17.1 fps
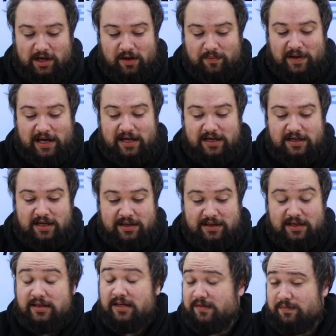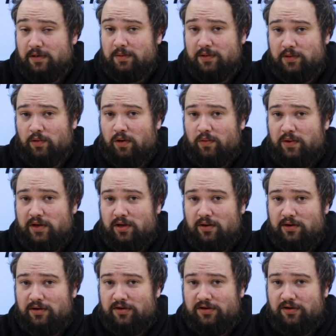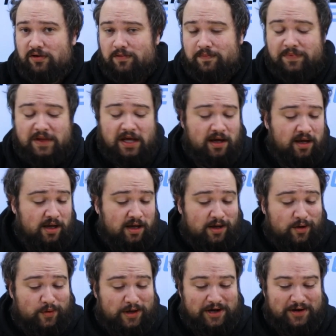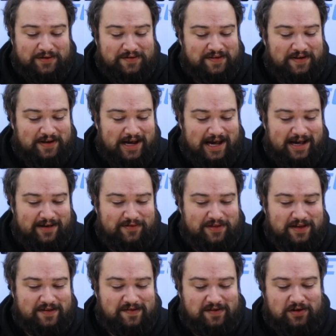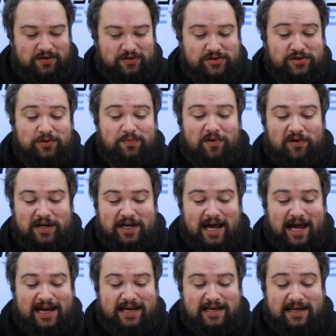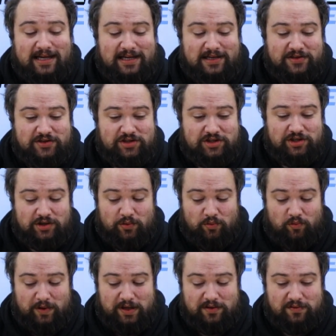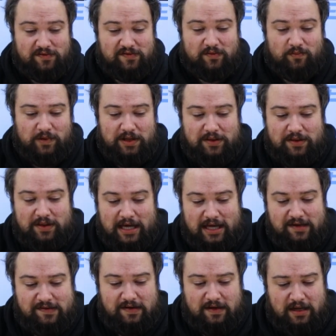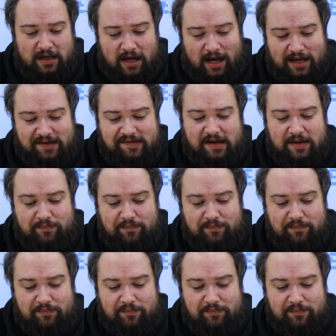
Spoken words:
up, and I think that's probably what we're going to do. We also have these new 2.8-inch wheels with a, I'd say